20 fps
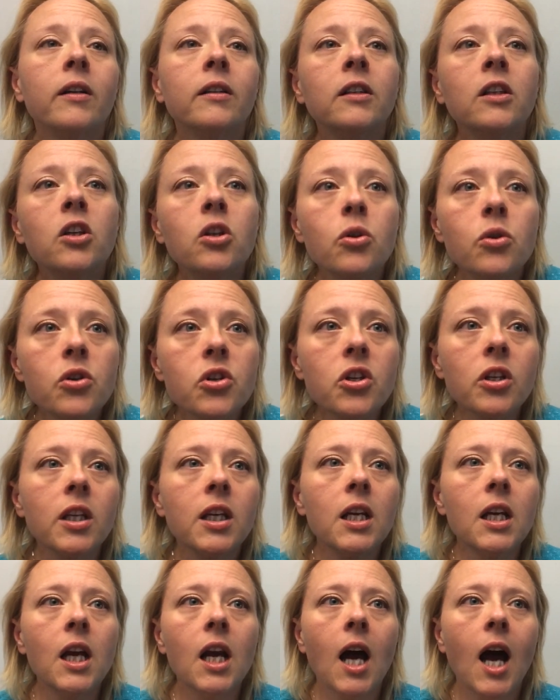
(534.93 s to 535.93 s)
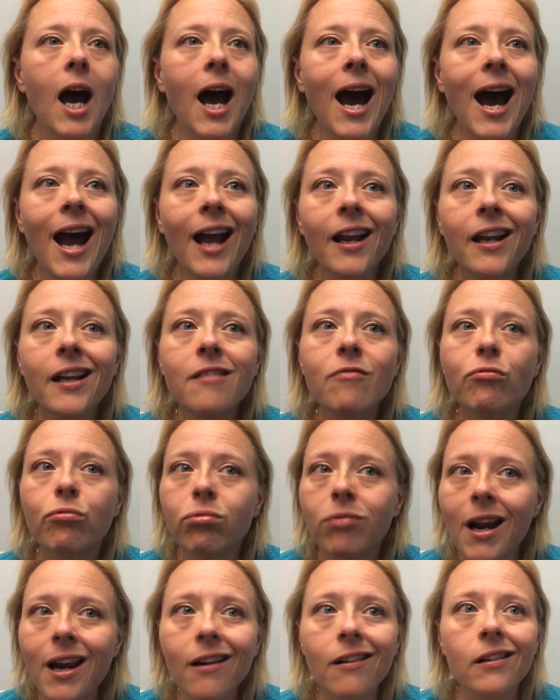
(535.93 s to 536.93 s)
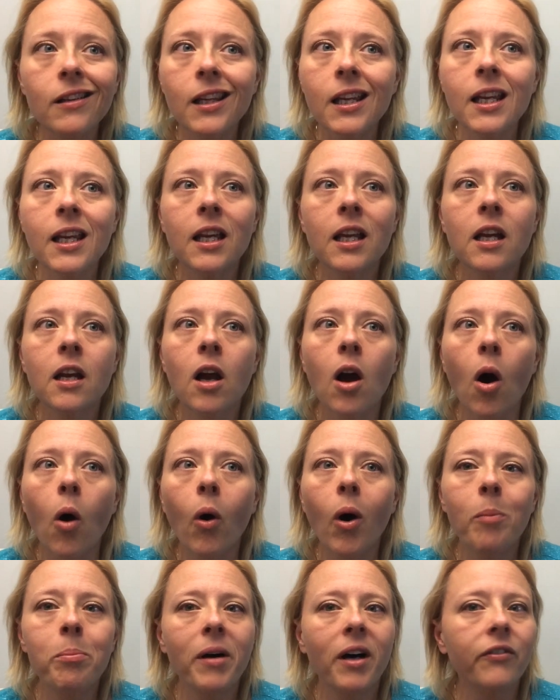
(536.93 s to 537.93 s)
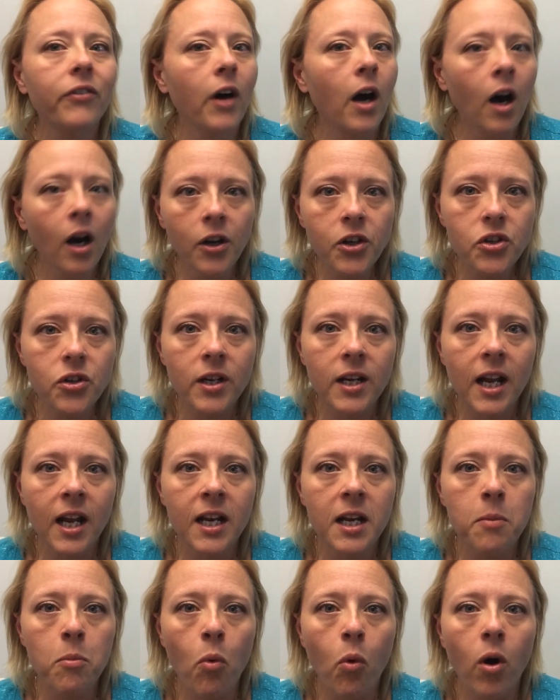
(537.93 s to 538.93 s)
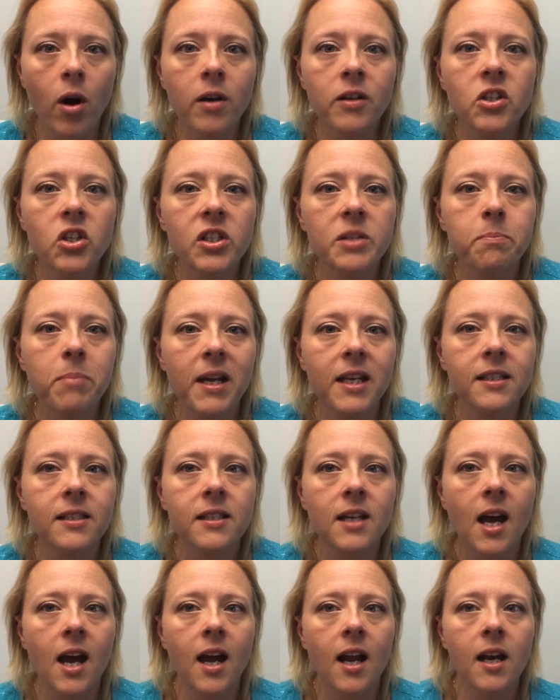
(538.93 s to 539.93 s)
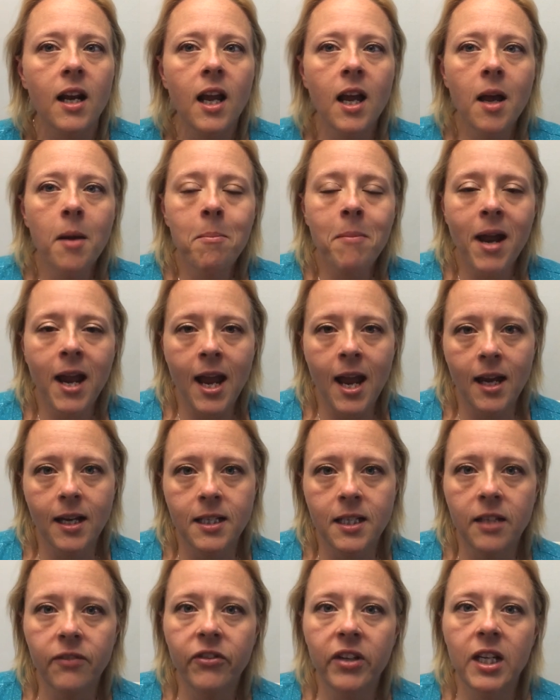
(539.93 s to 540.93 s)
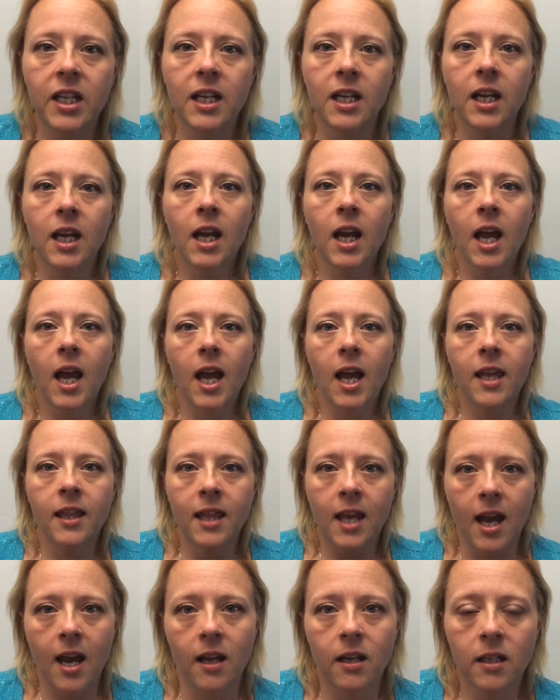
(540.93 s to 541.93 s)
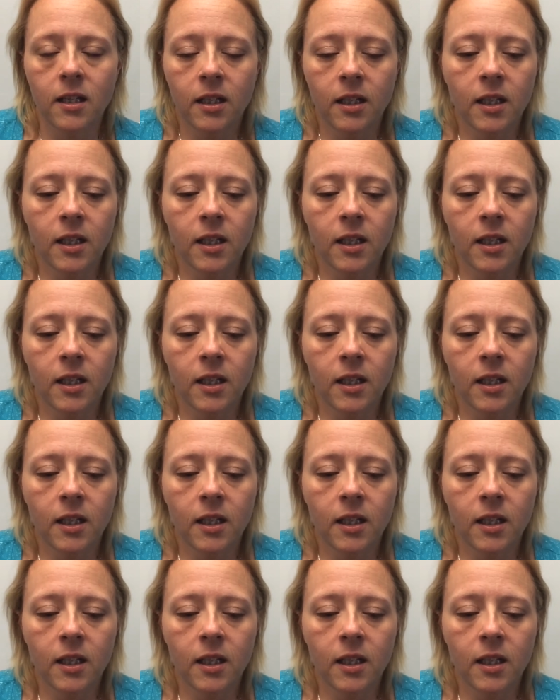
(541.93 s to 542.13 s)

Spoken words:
Usually I rarely go above 100 anymore just based on my activity and that.